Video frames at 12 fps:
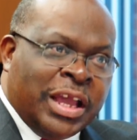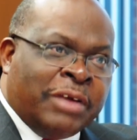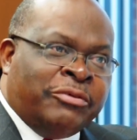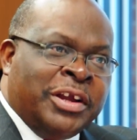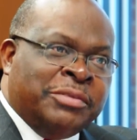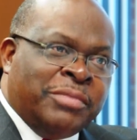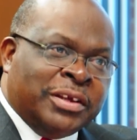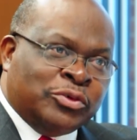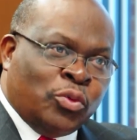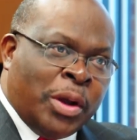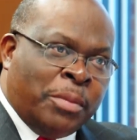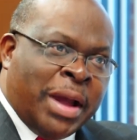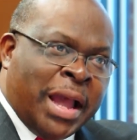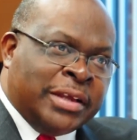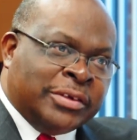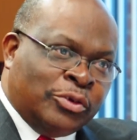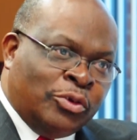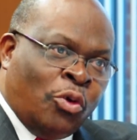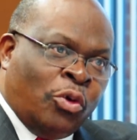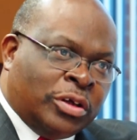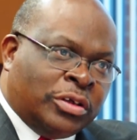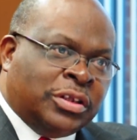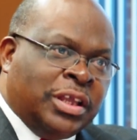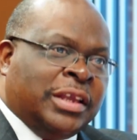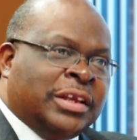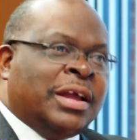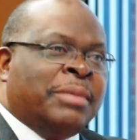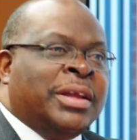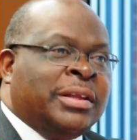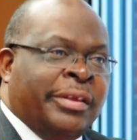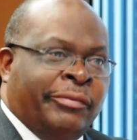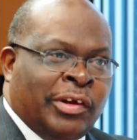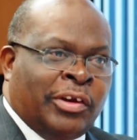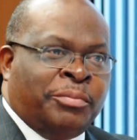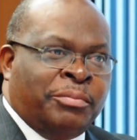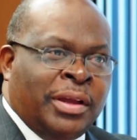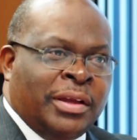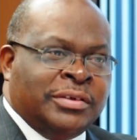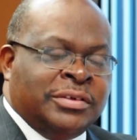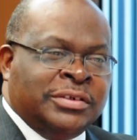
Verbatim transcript: the arrangements whereby it's local economic development.